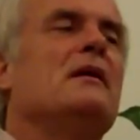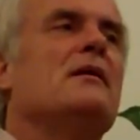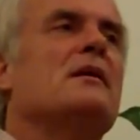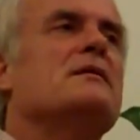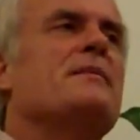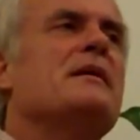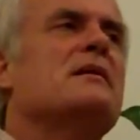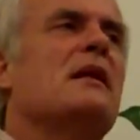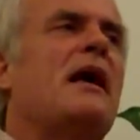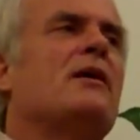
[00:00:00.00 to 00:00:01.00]
It speaks a
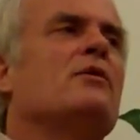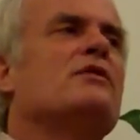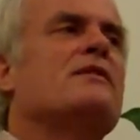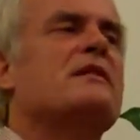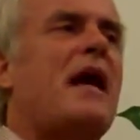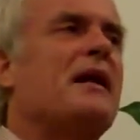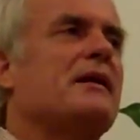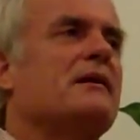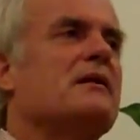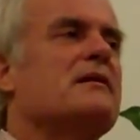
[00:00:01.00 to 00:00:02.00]
language of
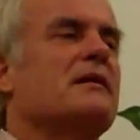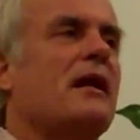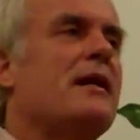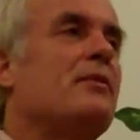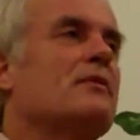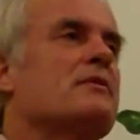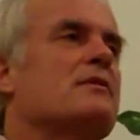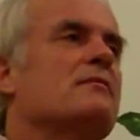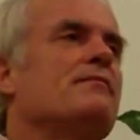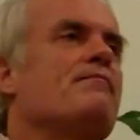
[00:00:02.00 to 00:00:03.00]
staticness and labels,
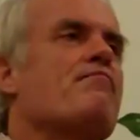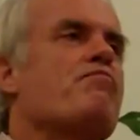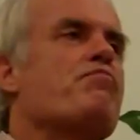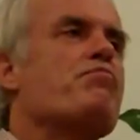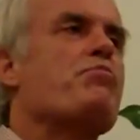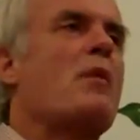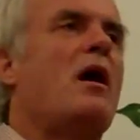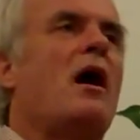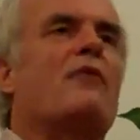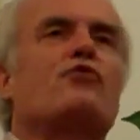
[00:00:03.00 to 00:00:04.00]

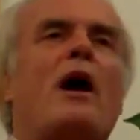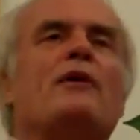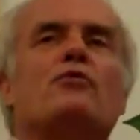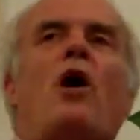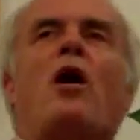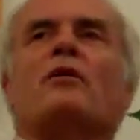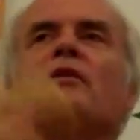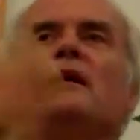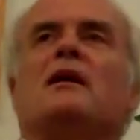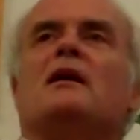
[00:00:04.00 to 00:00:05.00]
of right-wrong
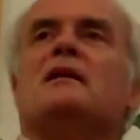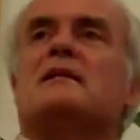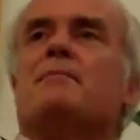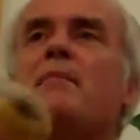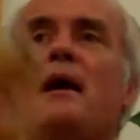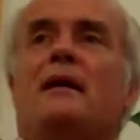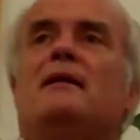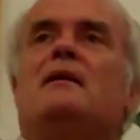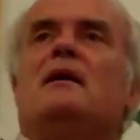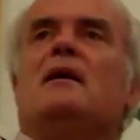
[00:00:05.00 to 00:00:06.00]
thinking. It's
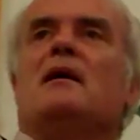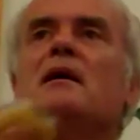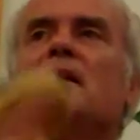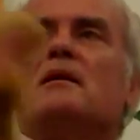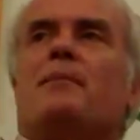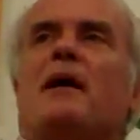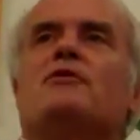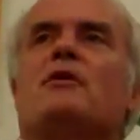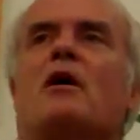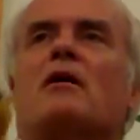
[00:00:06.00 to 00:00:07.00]
embedded in the
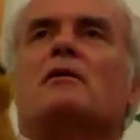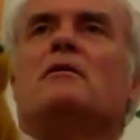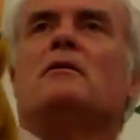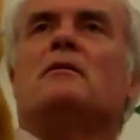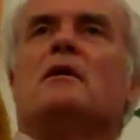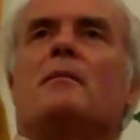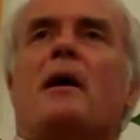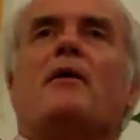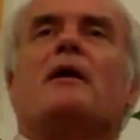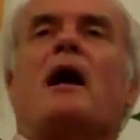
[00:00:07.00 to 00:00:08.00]
patriarchal
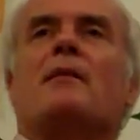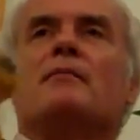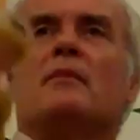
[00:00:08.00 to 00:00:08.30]
paradigm,